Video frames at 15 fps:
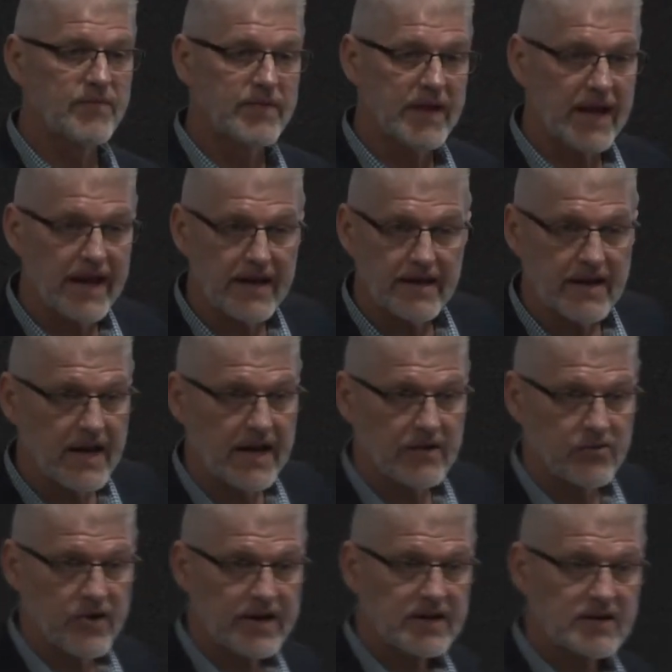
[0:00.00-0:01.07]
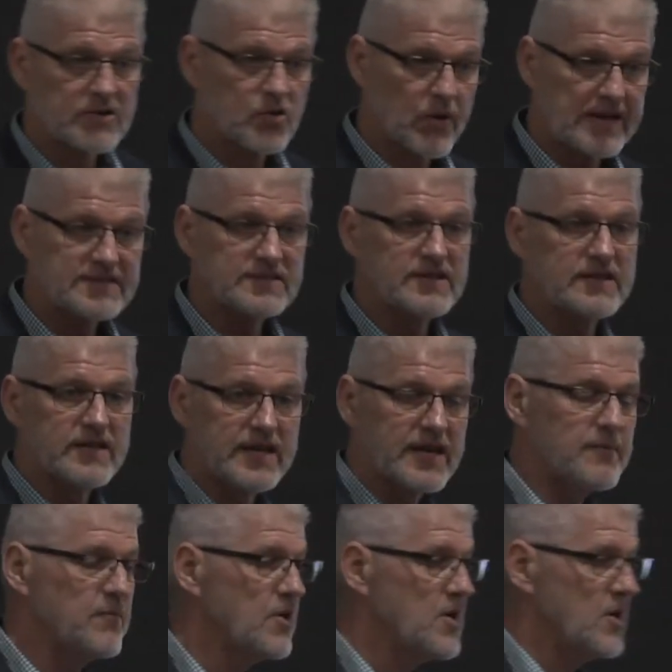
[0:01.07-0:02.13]
and Rick questioned
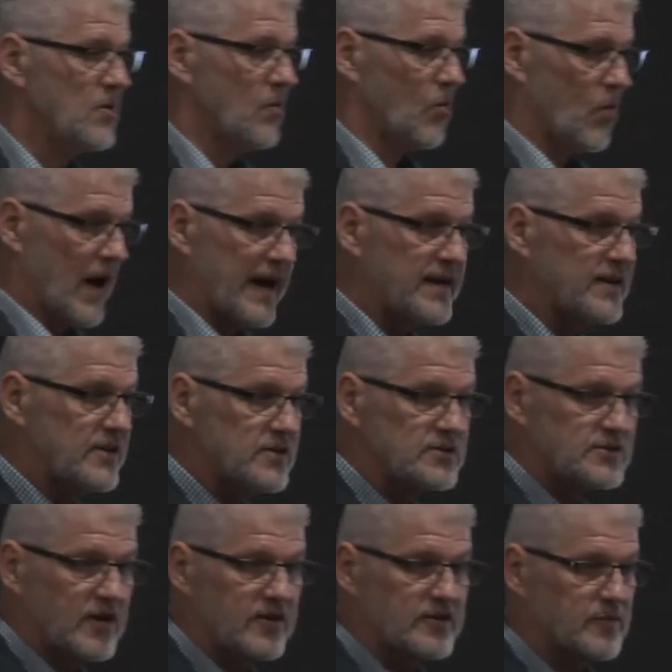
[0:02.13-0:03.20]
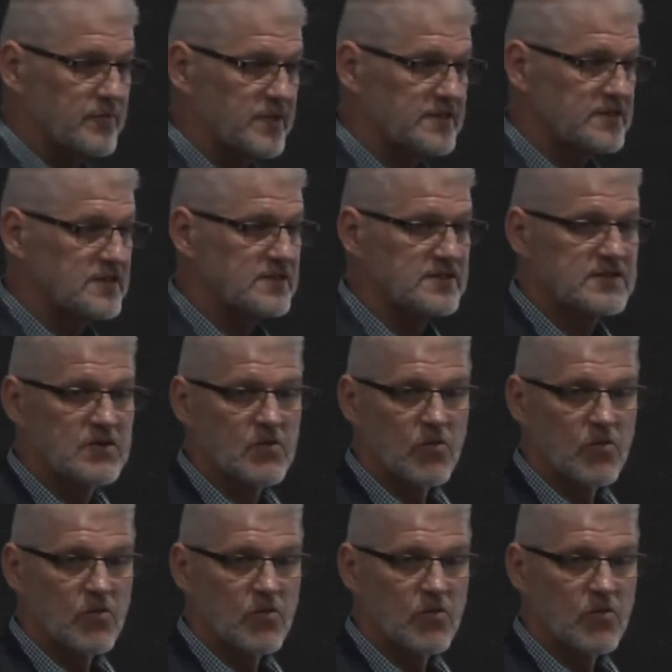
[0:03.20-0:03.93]
him, why did you start the business?